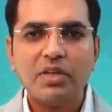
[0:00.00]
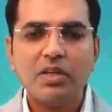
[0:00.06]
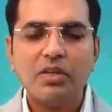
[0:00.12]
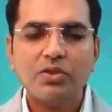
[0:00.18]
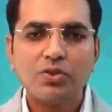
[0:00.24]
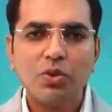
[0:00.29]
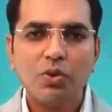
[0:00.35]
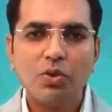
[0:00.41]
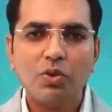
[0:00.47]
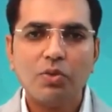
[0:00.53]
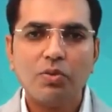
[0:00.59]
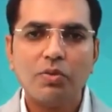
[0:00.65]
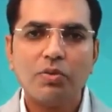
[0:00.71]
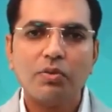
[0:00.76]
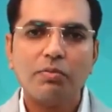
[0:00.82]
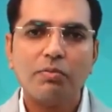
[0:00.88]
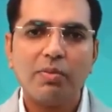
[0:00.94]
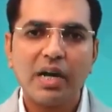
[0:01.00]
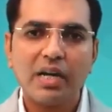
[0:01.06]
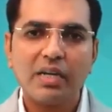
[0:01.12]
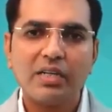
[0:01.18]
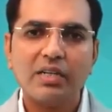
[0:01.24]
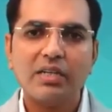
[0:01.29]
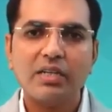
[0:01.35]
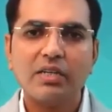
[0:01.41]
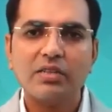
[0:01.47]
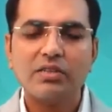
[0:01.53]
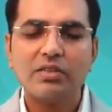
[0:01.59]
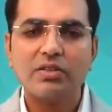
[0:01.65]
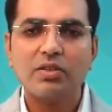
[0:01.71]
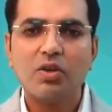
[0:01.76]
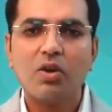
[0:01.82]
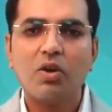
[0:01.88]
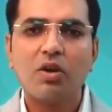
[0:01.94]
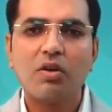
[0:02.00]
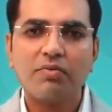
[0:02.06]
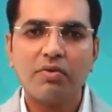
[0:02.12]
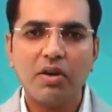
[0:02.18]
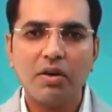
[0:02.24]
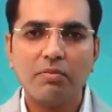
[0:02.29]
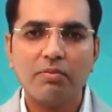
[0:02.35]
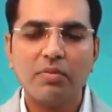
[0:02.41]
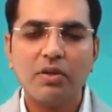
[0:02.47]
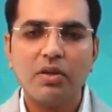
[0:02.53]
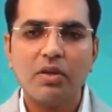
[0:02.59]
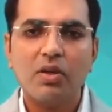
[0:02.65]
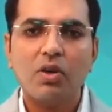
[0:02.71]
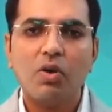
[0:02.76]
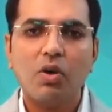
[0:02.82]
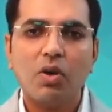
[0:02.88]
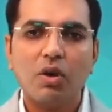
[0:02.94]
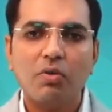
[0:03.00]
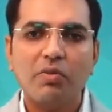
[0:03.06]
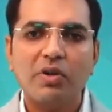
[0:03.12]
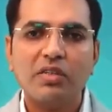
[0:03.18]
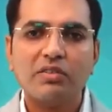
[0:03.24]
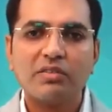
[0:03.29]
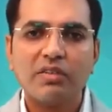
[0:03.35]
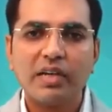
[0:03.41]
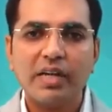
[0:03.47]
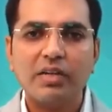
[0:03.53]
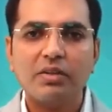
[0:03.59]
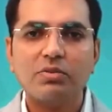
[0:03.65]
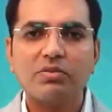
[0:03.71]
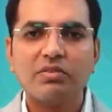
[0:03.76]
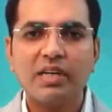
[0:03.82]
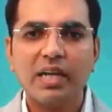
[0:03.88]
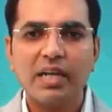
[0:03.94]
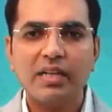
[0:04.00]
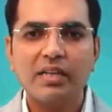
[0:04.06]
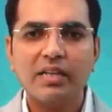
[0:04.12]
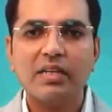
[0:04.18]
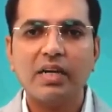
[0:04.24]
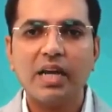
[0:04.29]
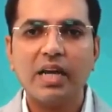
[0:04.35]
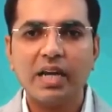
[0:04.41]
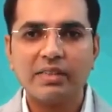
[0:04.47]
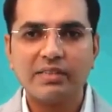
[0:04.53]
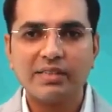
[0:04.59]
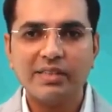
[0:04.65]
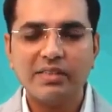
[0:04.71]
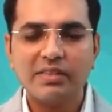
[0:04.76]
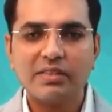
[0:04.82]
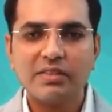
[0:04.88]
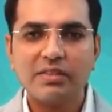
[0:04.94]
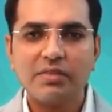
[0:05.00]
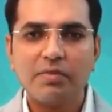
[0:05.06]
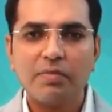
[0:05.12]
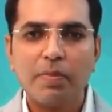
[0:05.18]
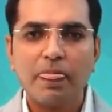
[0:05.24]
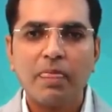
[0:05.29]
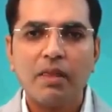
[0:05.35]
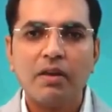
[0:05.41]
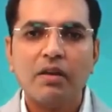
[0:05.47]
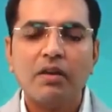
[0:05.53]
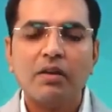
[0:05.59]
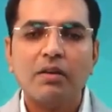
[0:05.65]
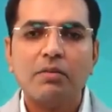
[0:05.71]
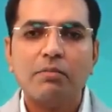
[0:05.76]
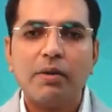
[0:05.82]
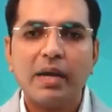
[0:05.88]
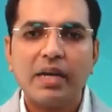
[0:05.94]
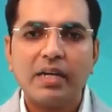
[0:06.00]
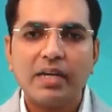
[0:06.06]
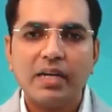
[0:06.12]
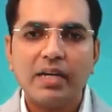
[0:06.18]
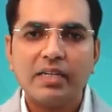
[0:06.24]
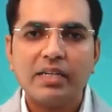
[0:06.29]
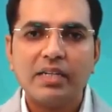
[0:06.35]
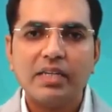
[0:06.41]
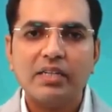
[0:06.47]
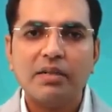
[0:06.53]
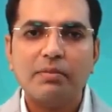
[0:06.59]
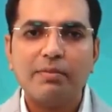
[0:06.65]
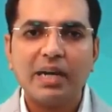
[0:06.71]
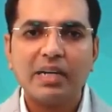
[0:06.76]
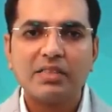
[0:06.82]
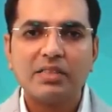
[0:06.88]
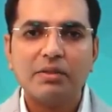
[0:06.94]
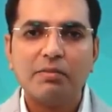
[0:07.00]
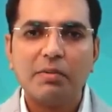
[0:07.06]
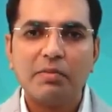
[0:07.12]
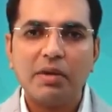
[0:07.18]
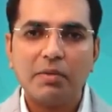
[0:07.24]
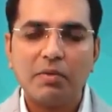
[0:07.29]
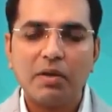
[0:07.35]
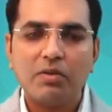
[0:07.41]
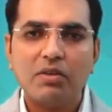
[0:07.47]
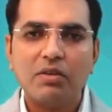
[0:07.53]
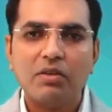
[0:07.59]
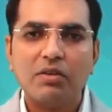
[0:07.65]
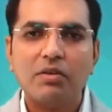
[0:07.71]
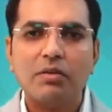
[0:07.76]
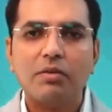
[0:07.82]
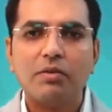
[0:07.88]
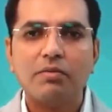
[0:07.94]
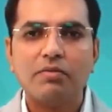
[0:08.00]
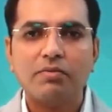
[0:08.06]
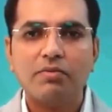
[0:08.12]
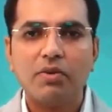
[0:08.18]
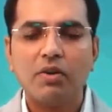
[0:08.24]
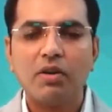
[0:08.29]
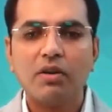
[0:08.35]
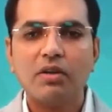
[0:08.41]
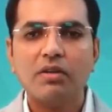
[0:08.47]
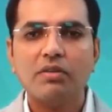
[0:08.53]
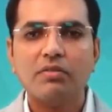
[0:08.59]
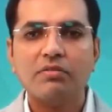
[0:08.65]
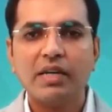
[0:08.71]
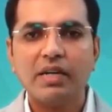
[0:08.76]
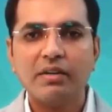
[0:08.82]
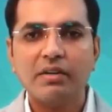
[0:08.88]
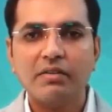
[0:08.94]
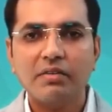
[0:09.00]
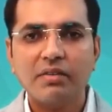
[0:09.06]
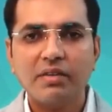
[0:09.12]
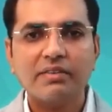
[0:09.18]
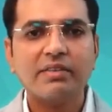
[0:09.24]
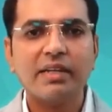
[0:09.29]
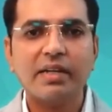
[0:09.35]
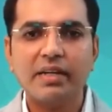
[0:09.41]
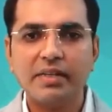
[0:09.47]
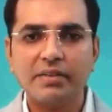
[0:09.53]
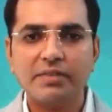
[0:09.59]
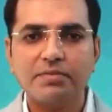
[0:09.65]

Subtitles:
So partners or firm always try to sell the assets by collecting the maximum amount for their reselling.